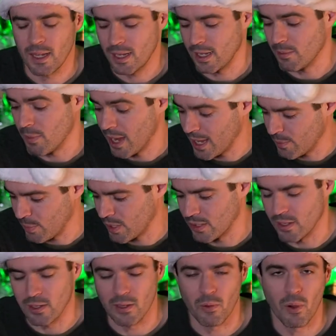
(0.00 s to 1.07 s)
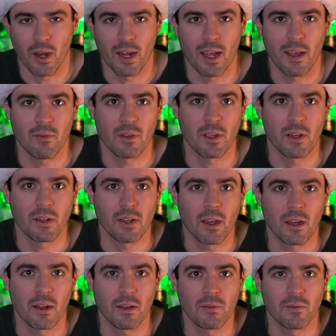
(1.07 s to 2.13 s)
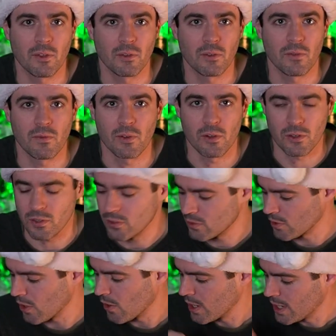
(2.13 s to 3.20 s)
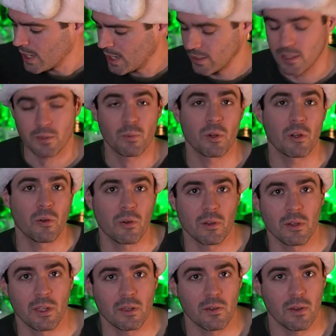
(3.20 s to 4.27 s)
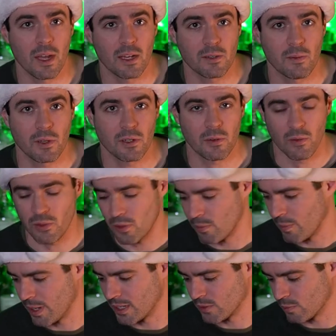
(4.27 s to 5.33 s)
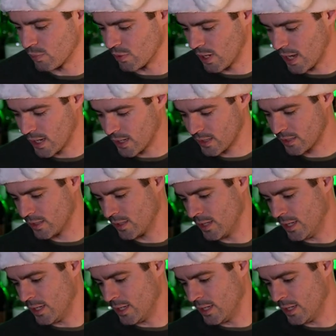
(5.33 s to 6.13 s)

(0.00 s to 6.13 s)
in my opinion, you want to have the uncut, unfiltered version. So I think it's pretty cool that they do that, especially with their base product.